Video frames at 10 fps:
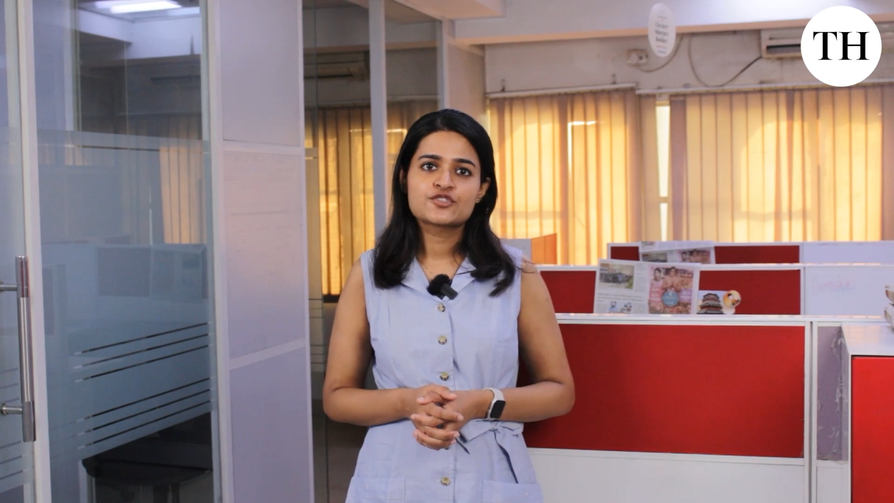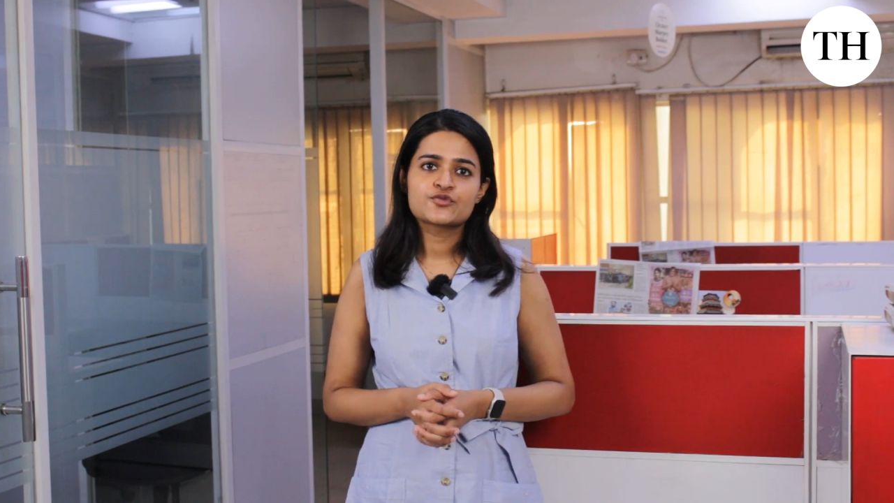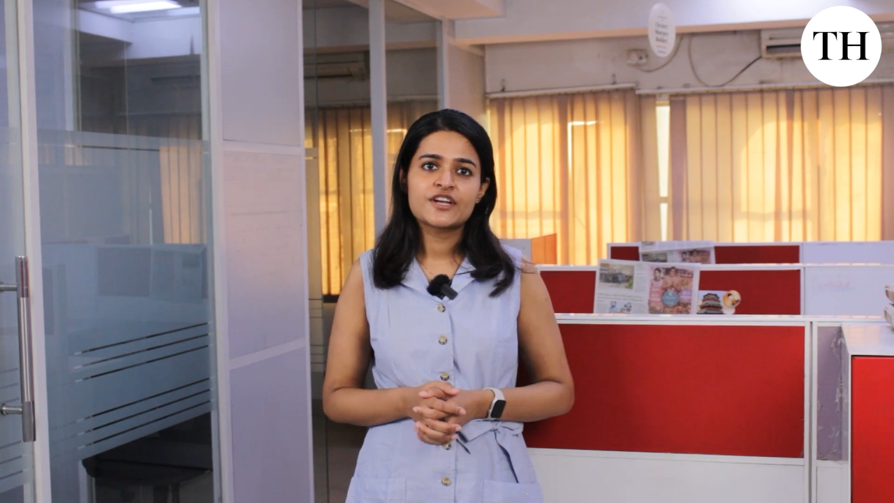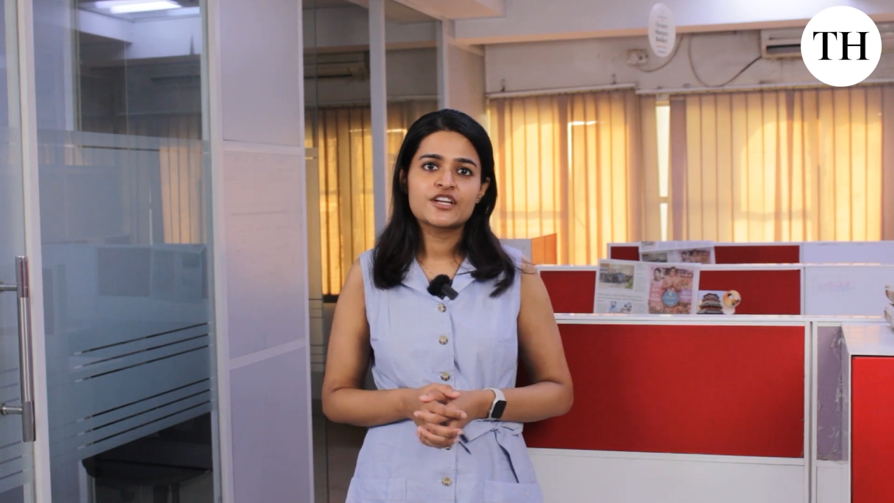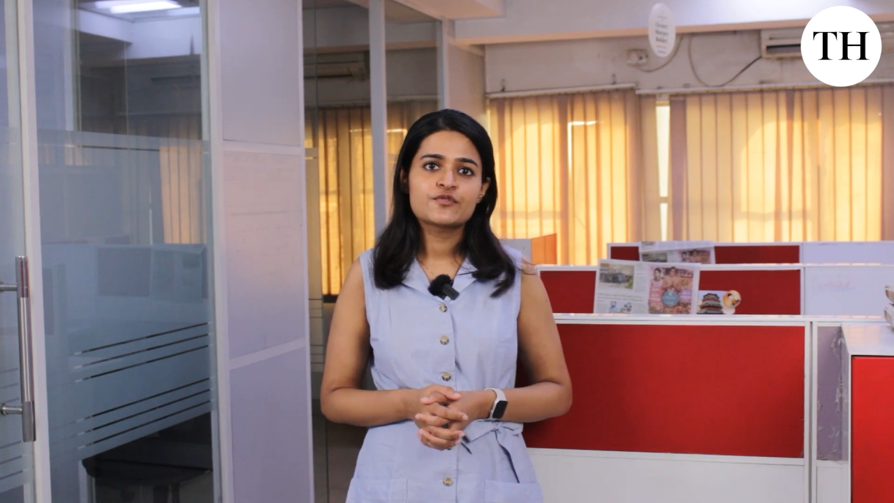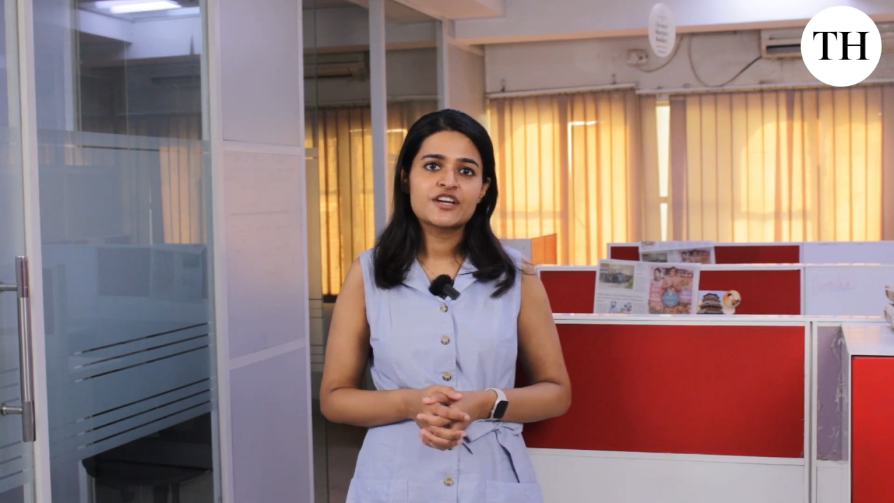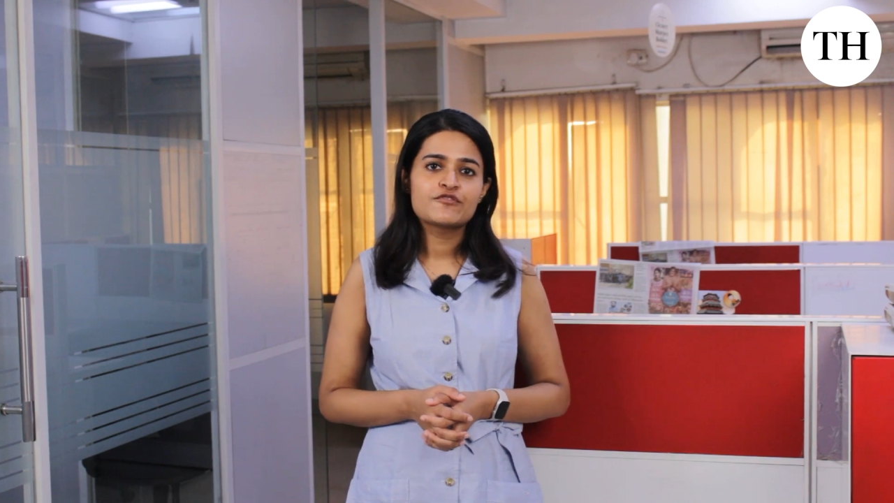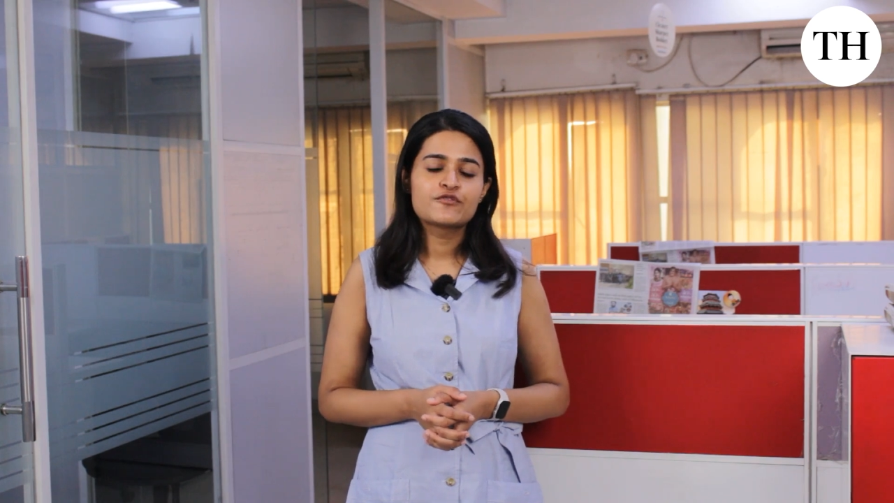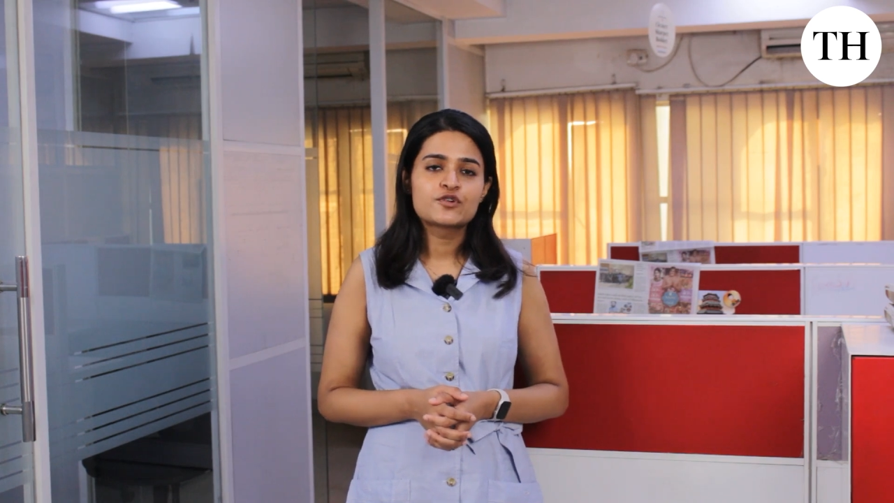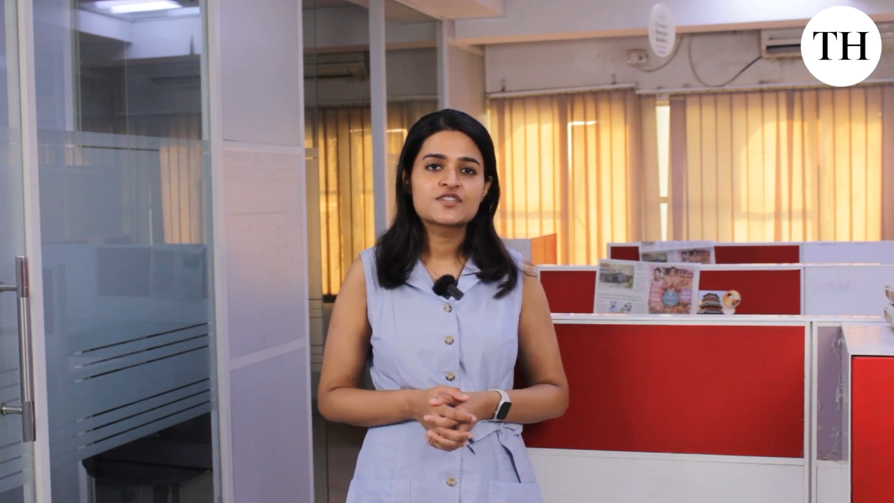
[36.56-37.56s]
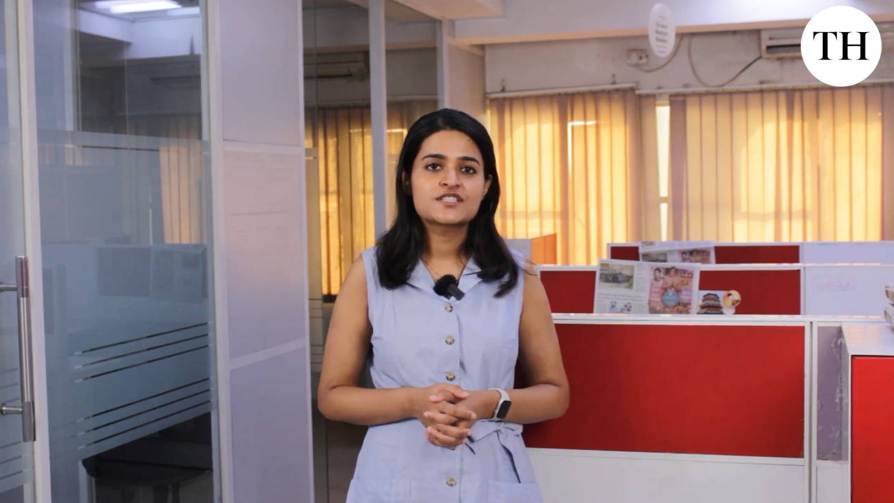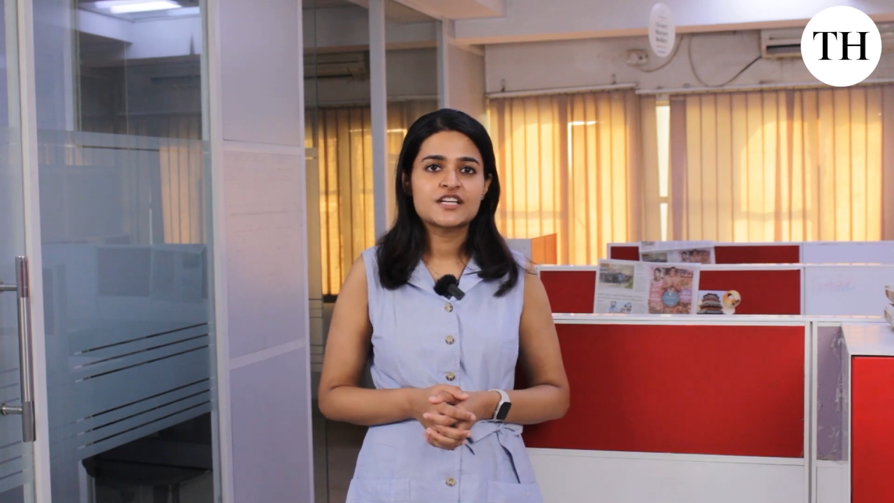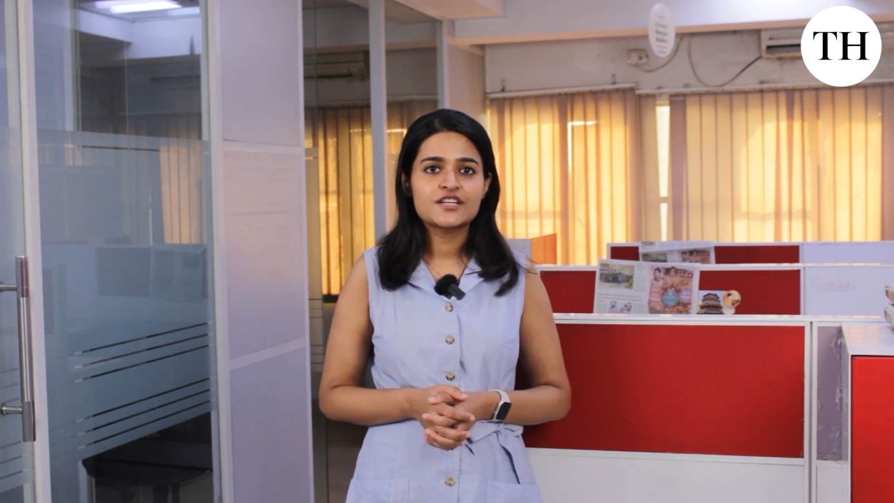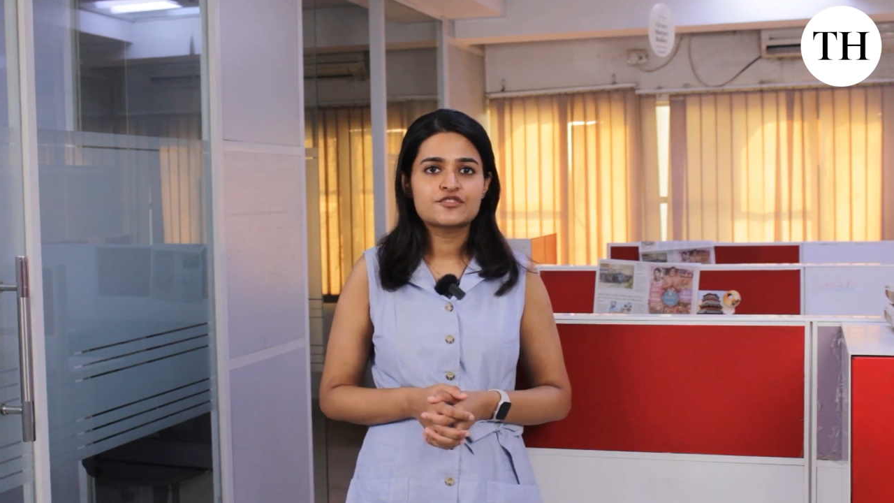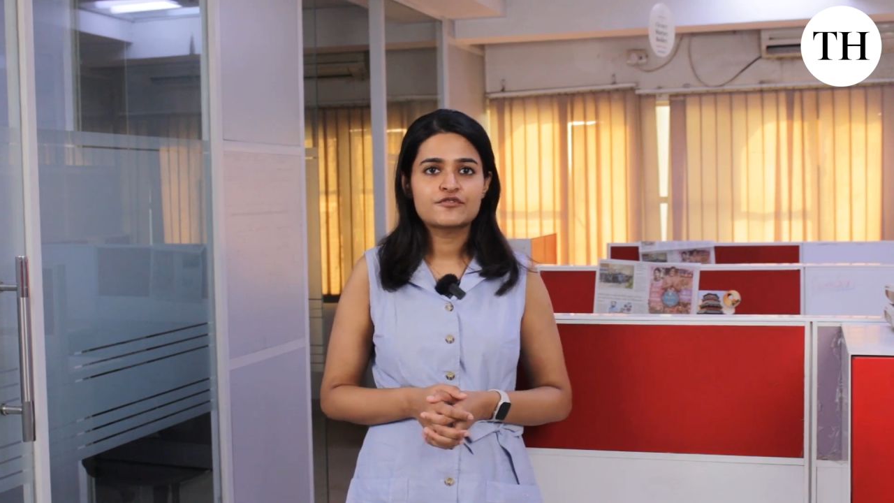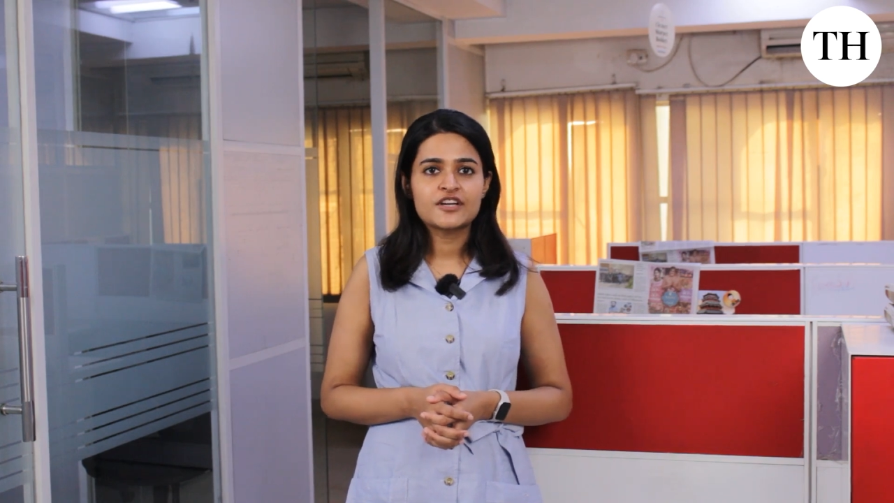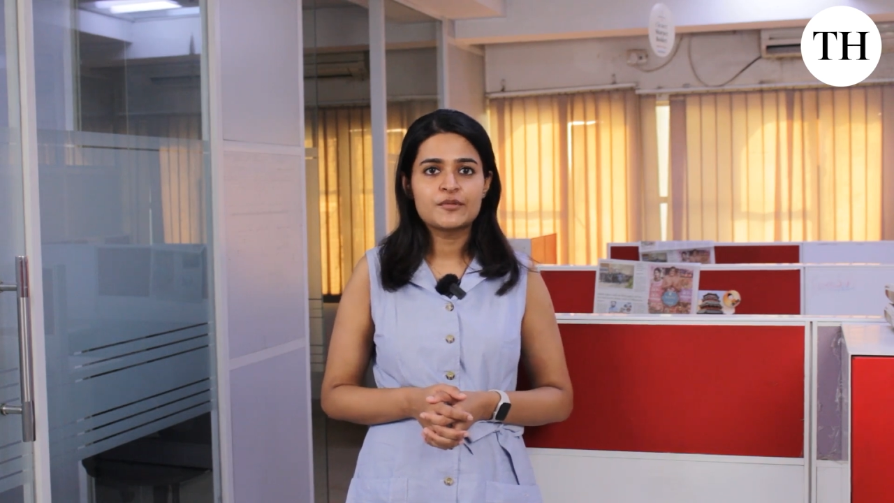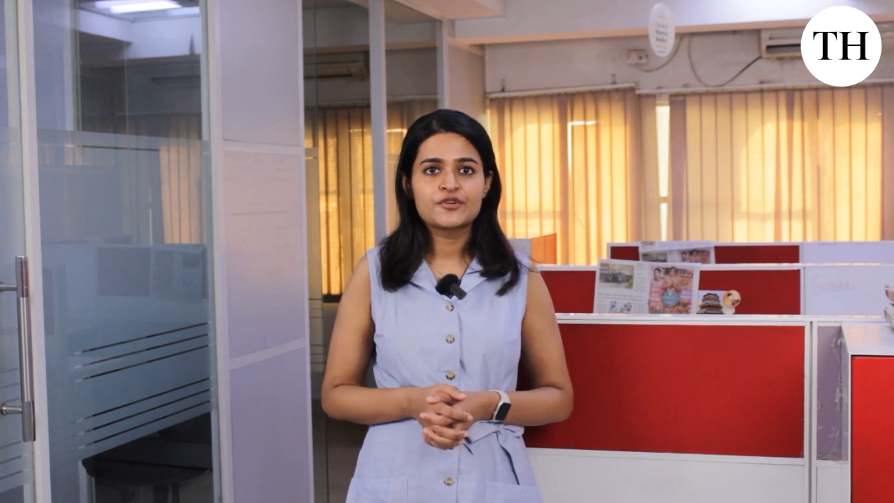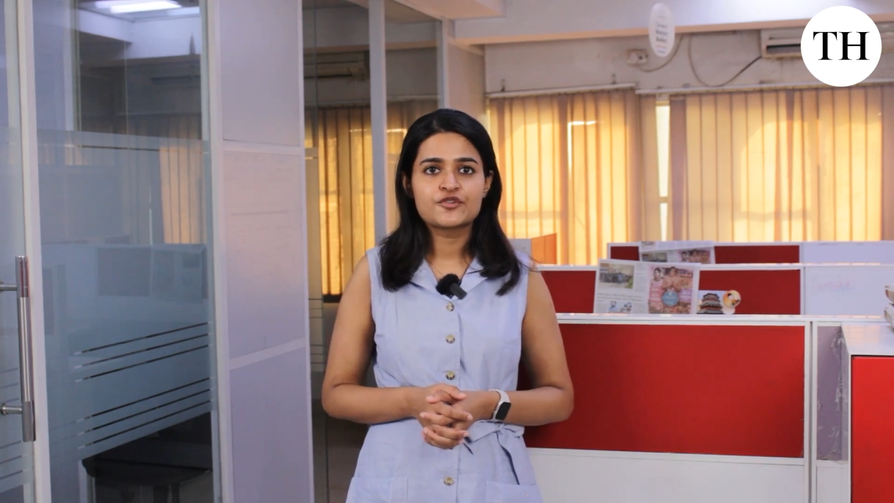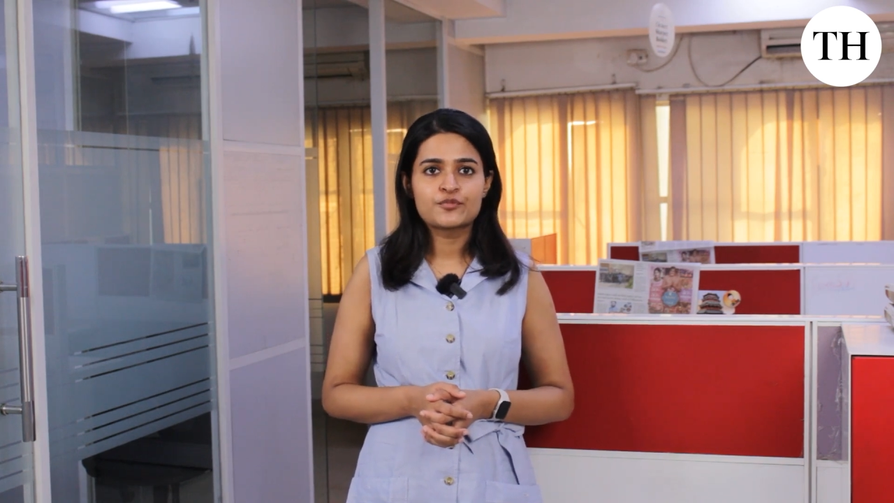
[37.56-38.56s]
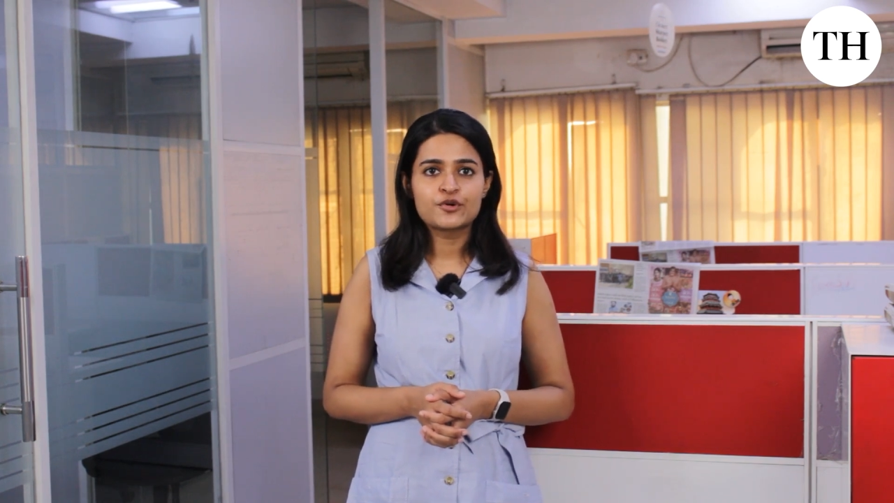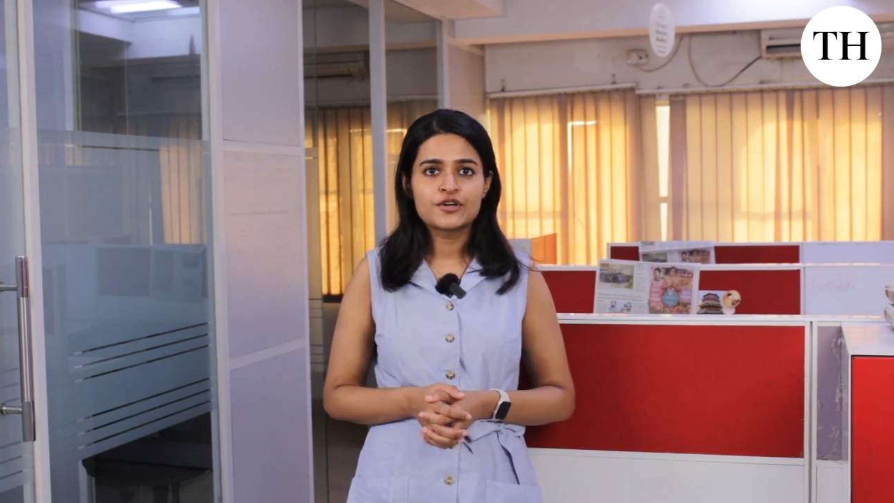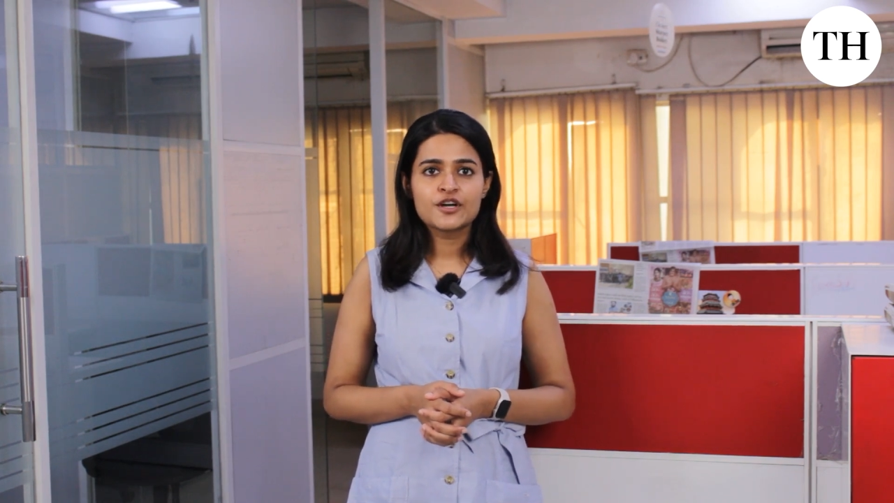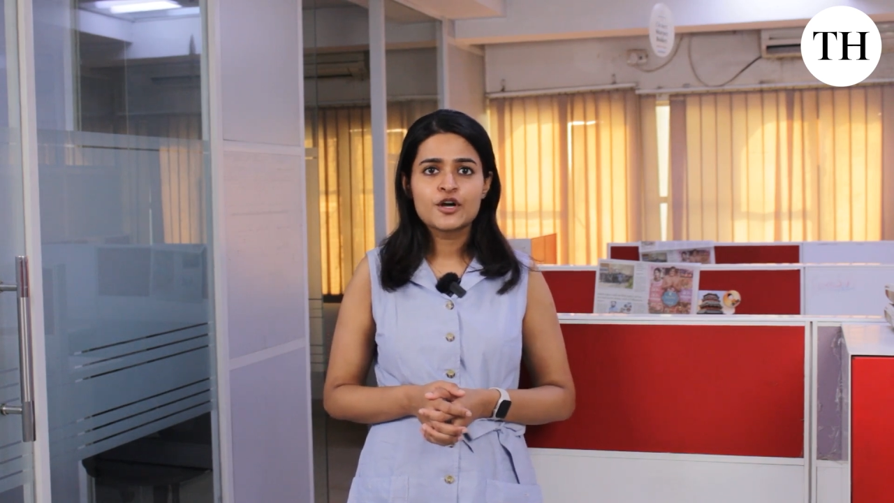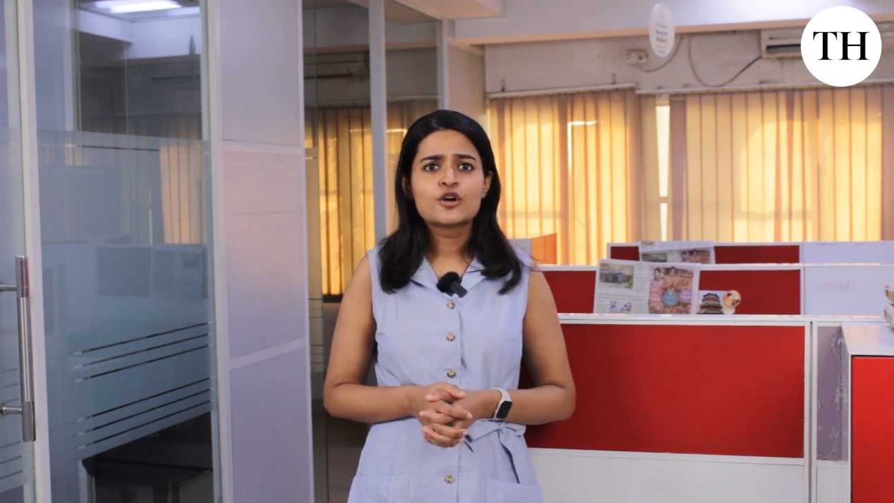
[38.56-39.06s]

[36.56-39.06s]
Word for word: the 2024 State of Climate Report,